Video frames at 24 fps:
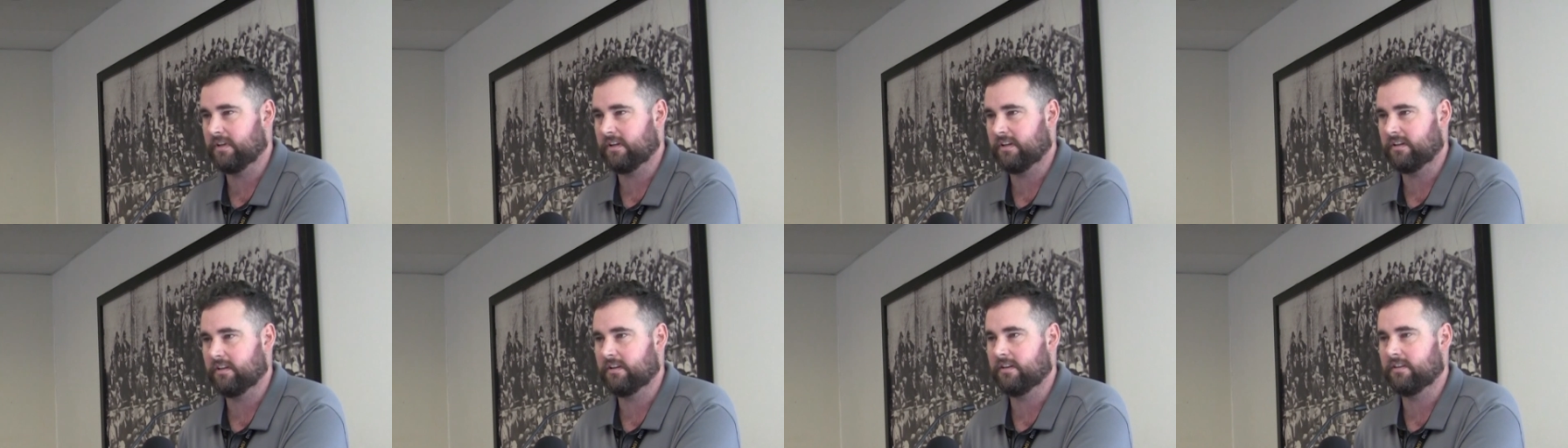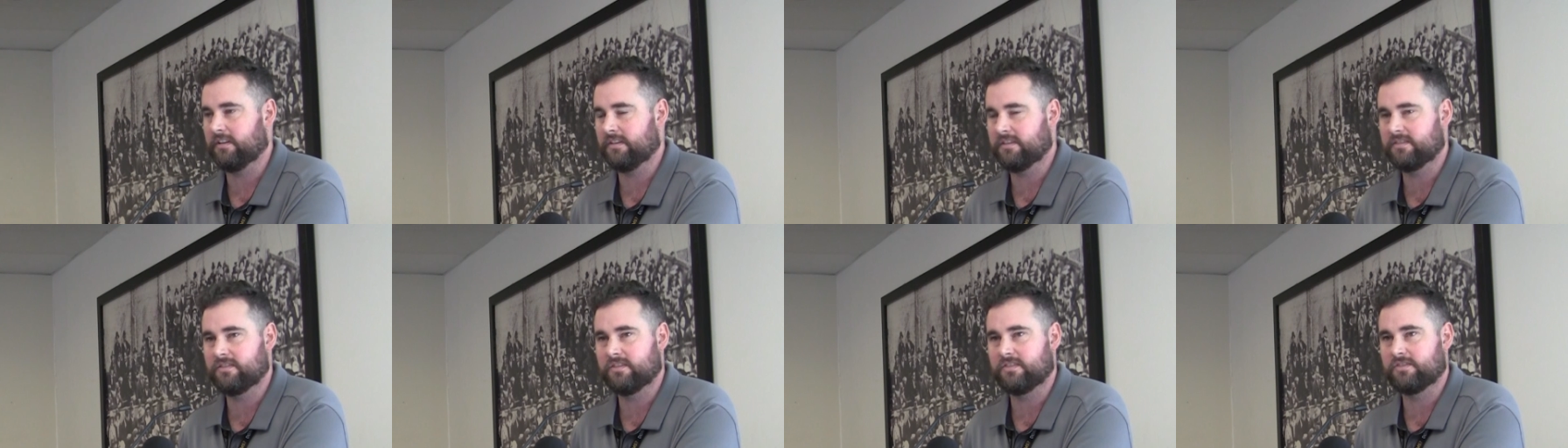like
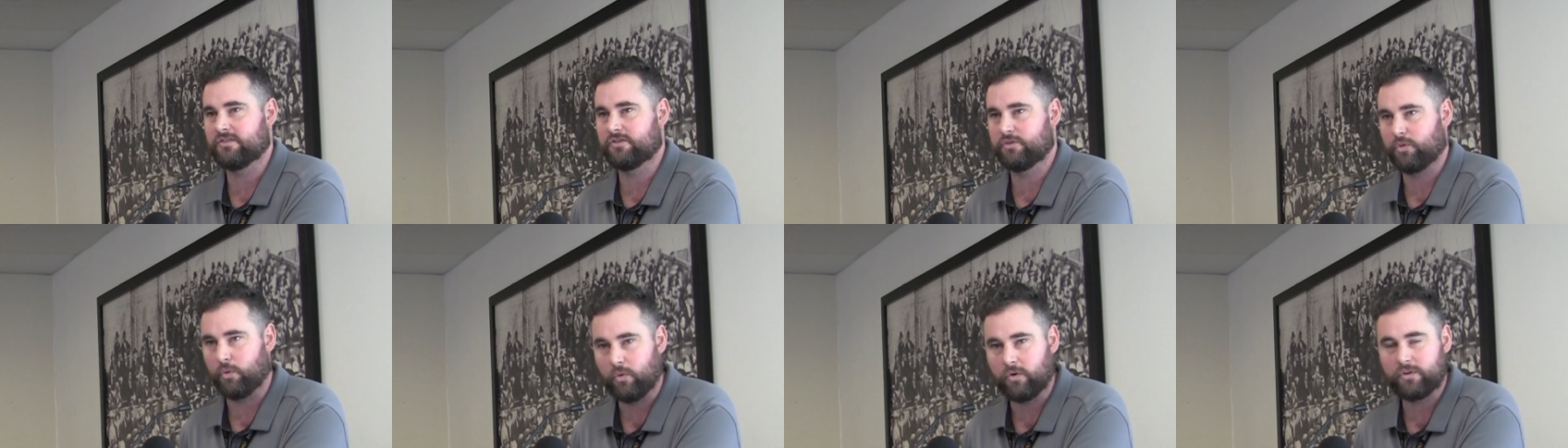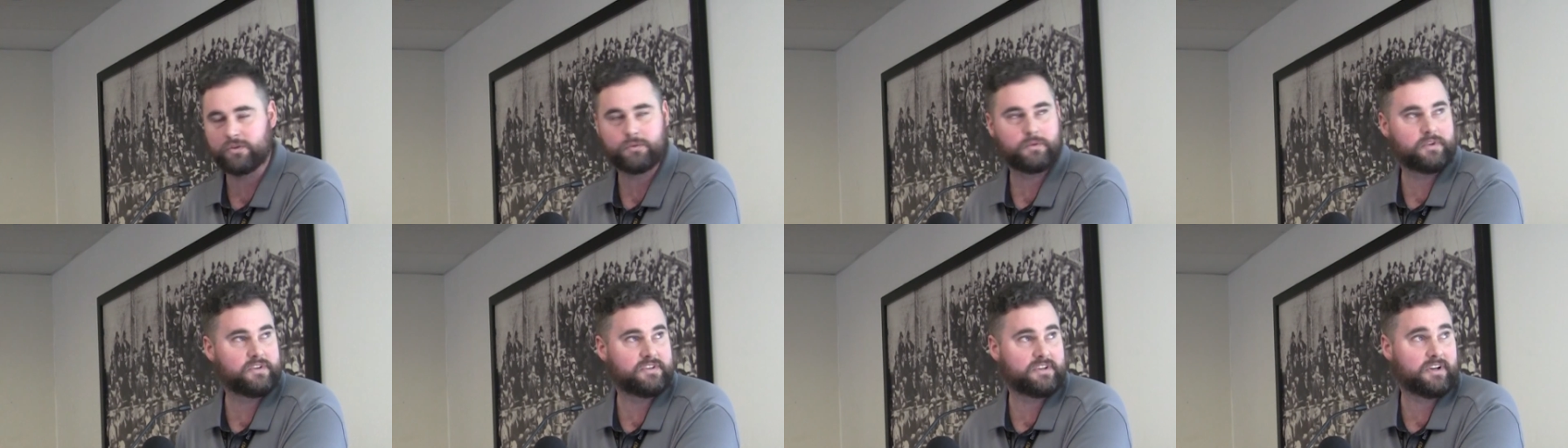let's just
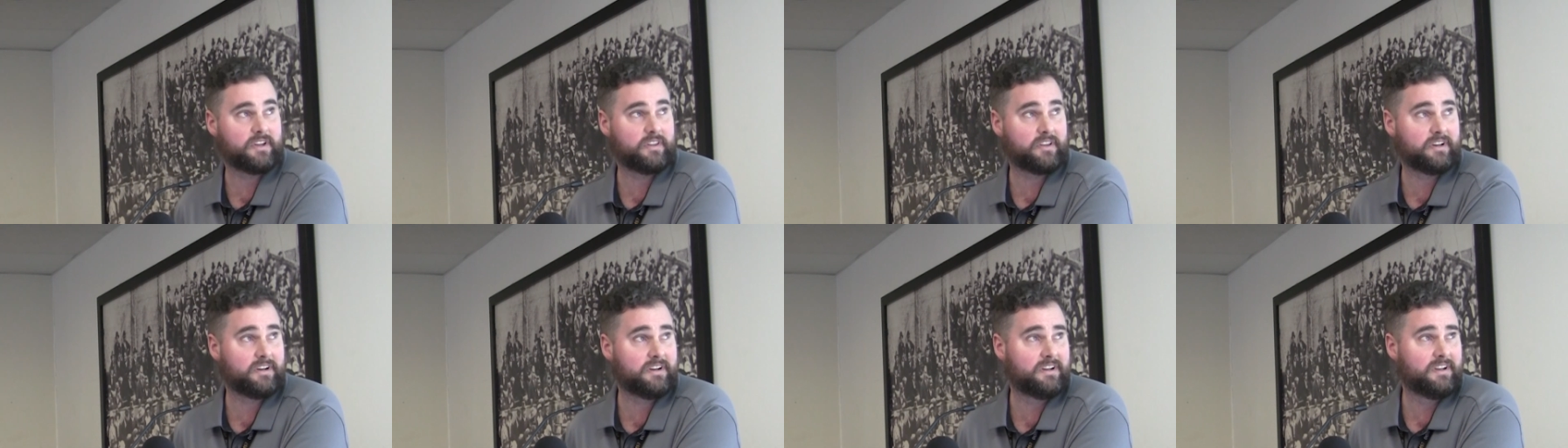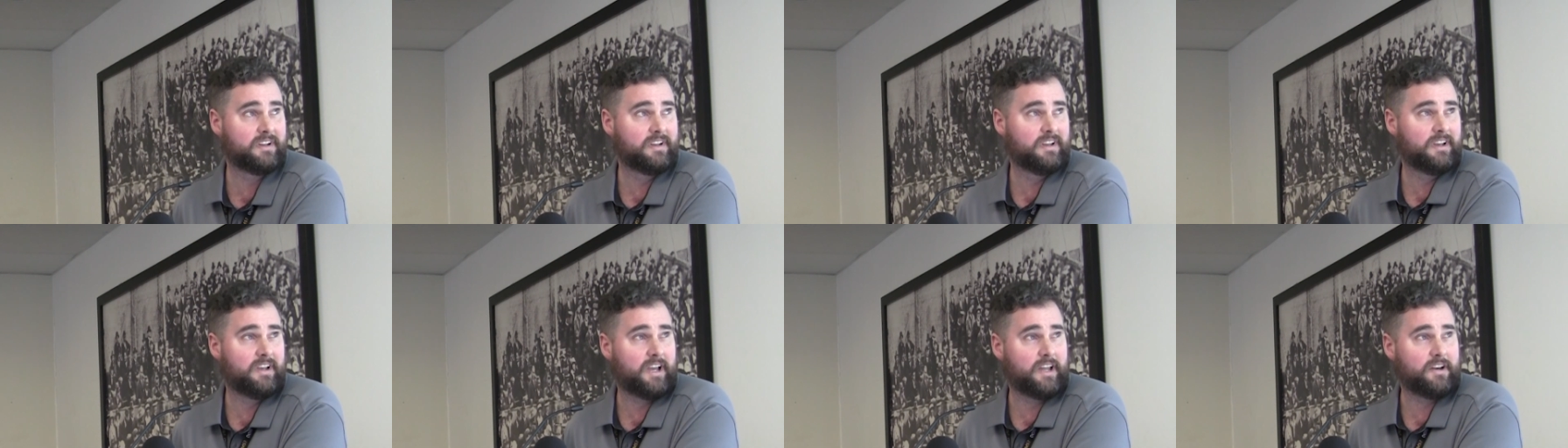talk to each
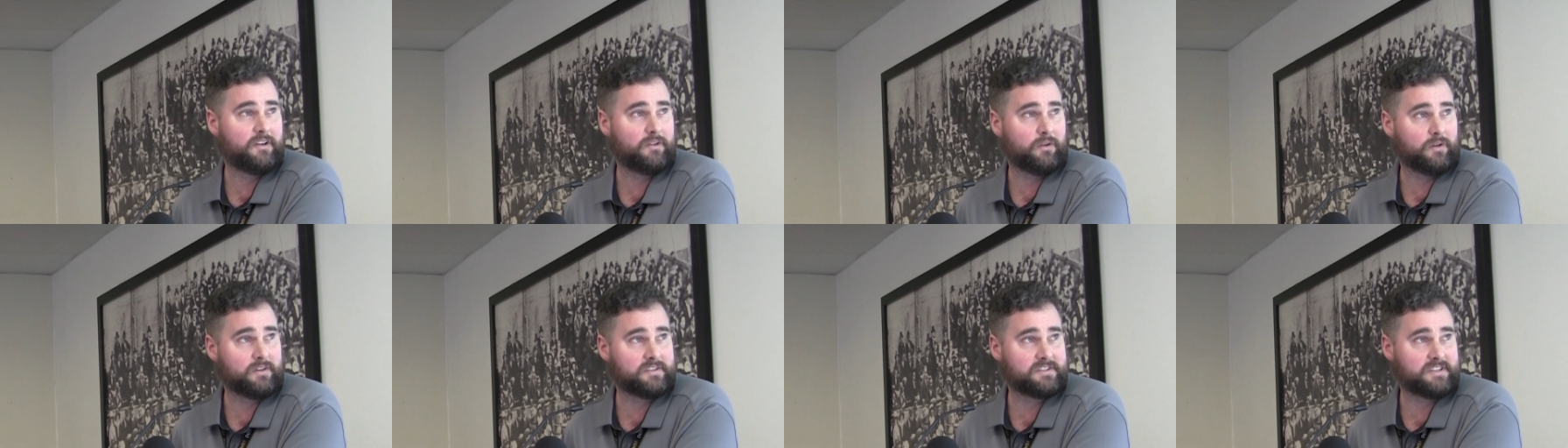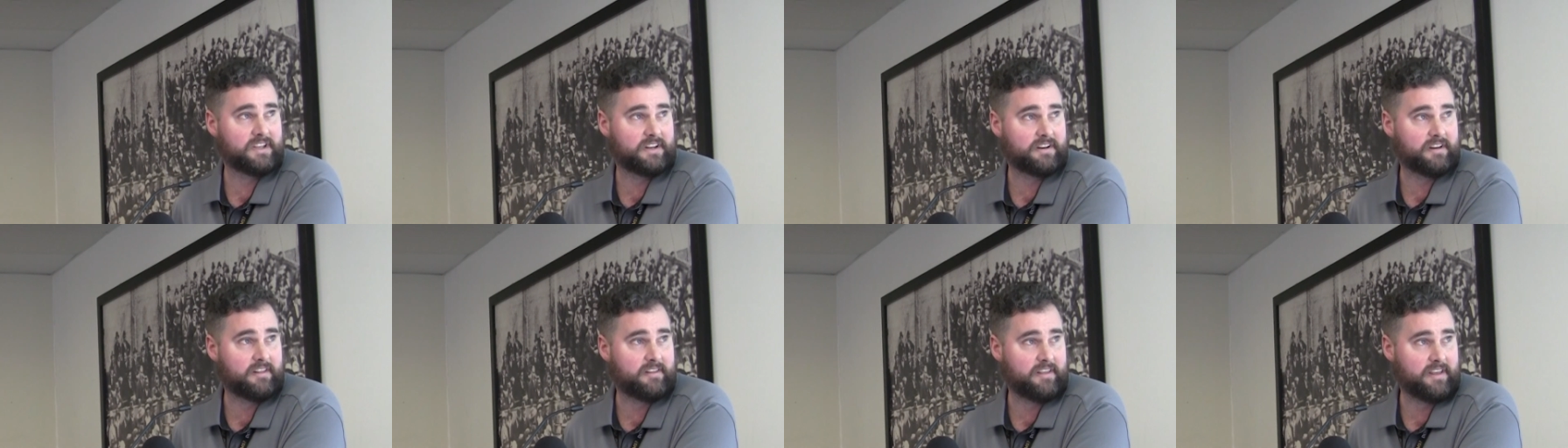other and not
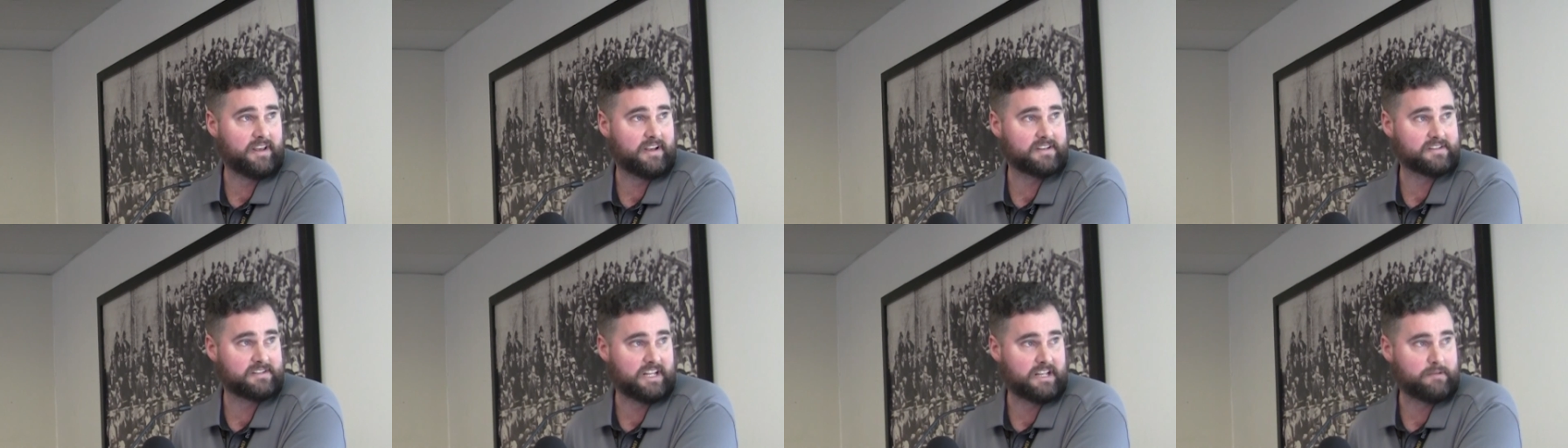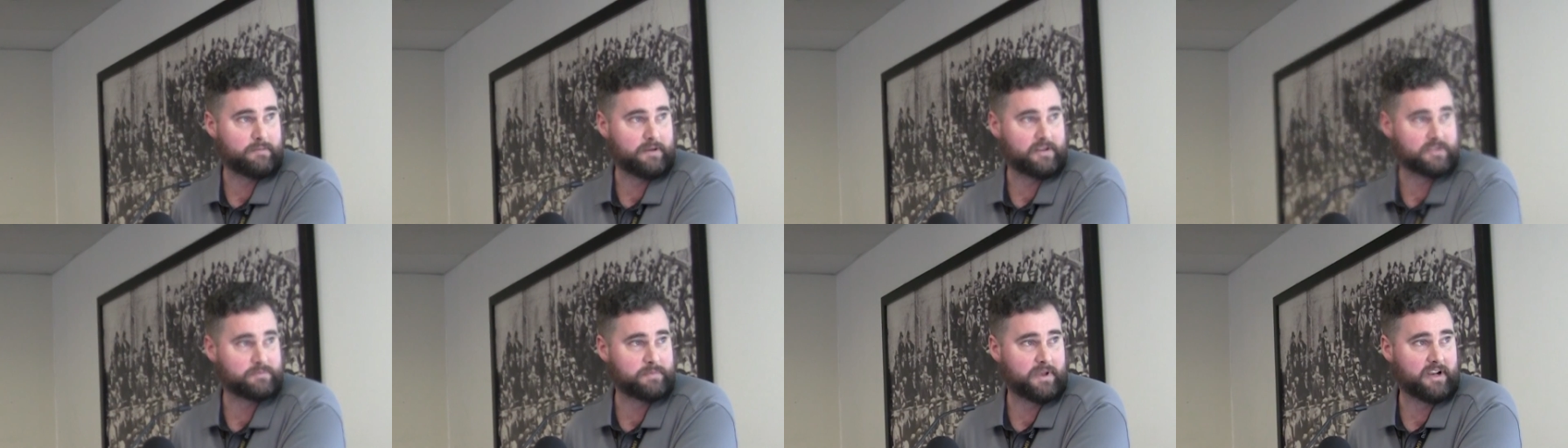send a thousand
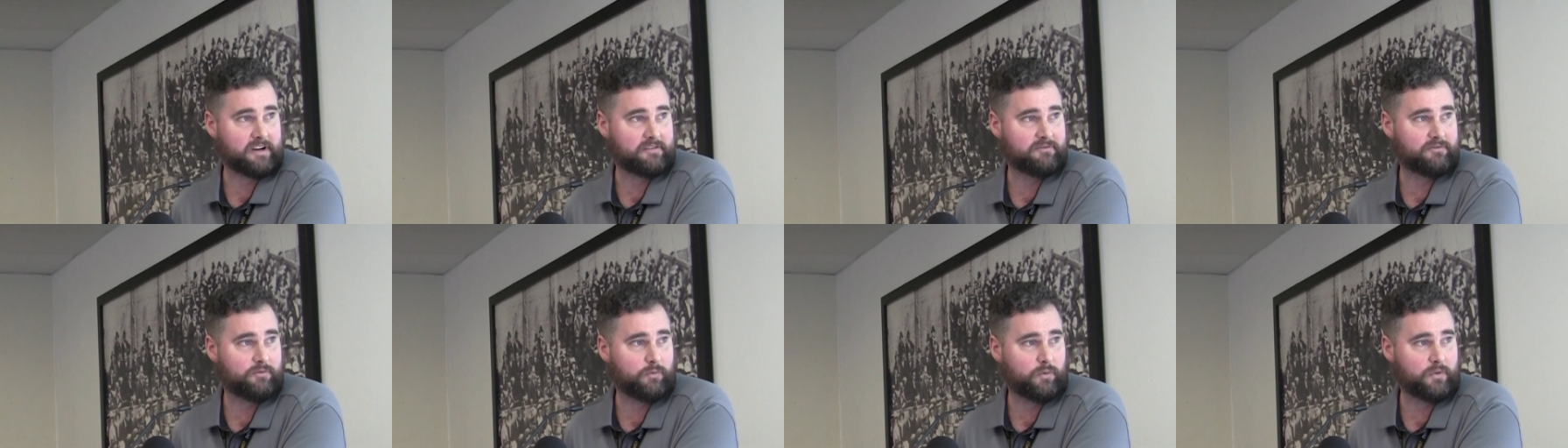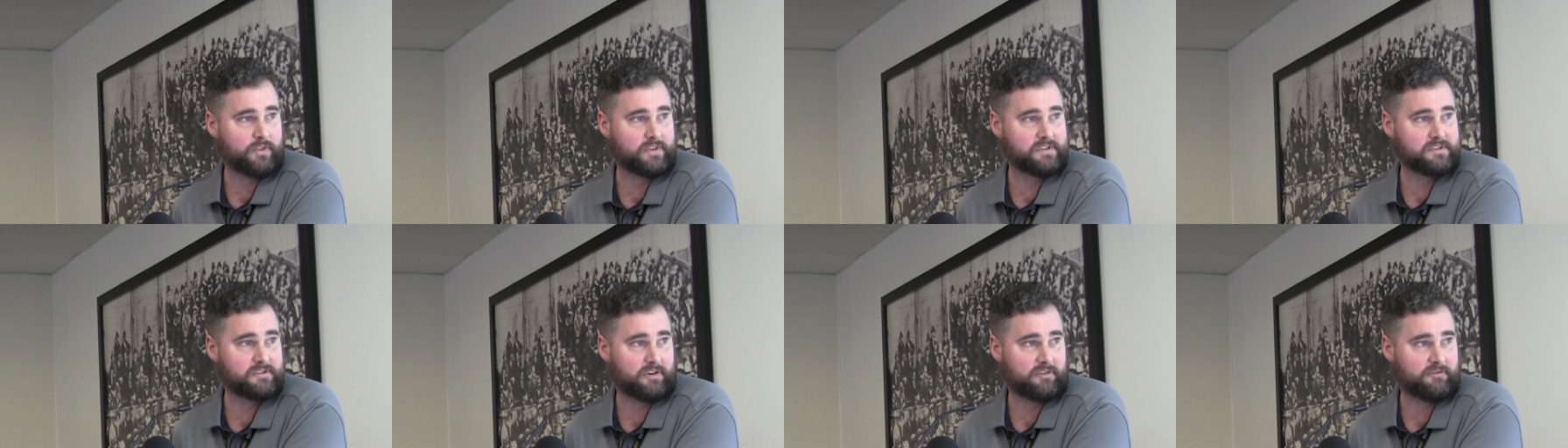emails back and
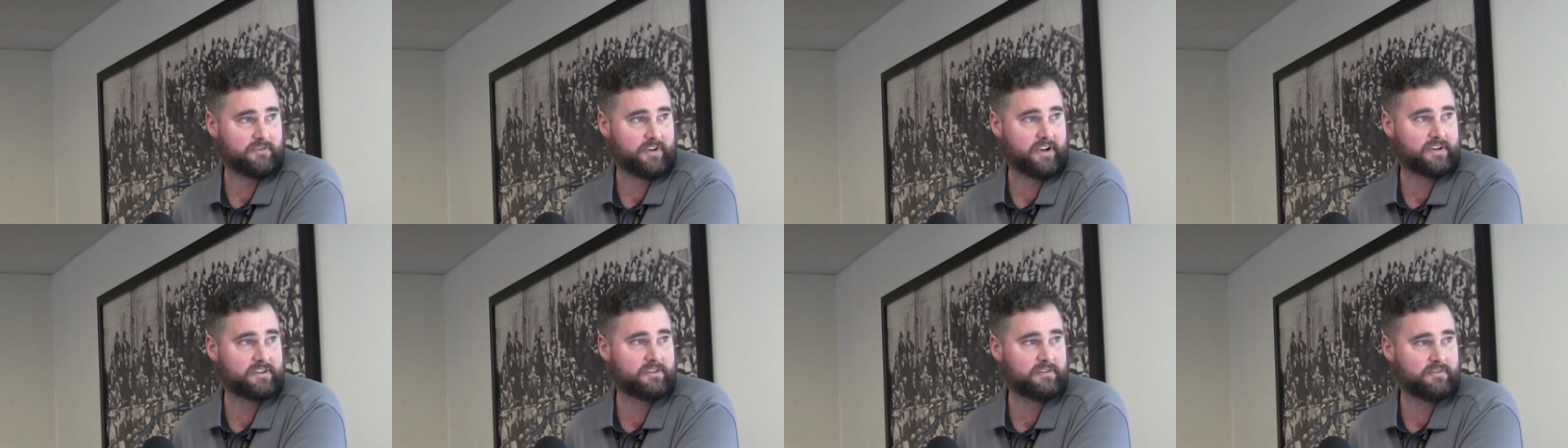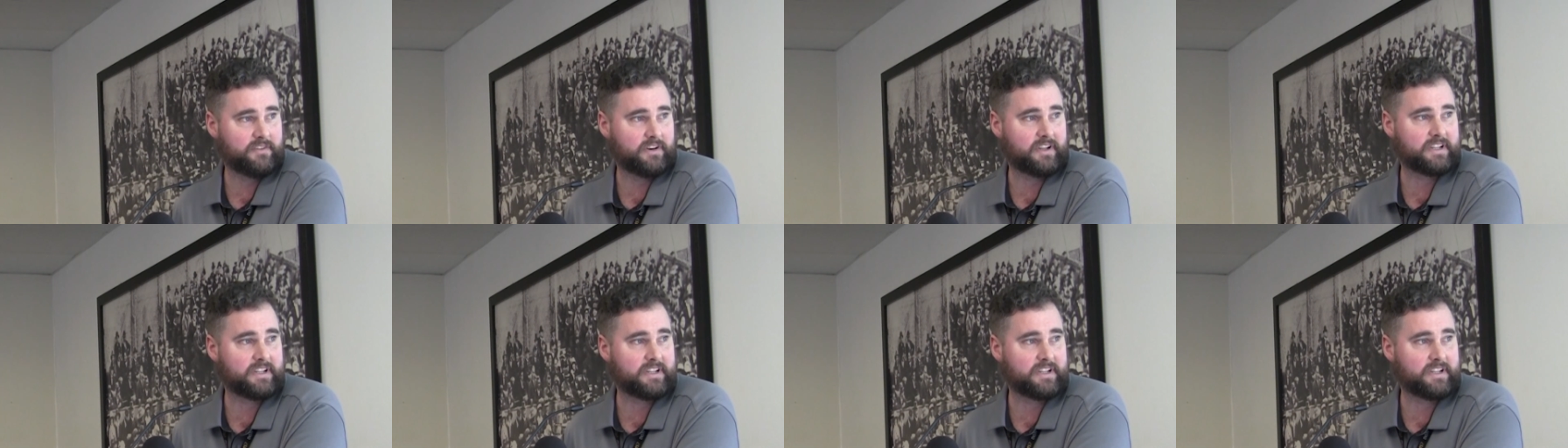forth. It's not effective.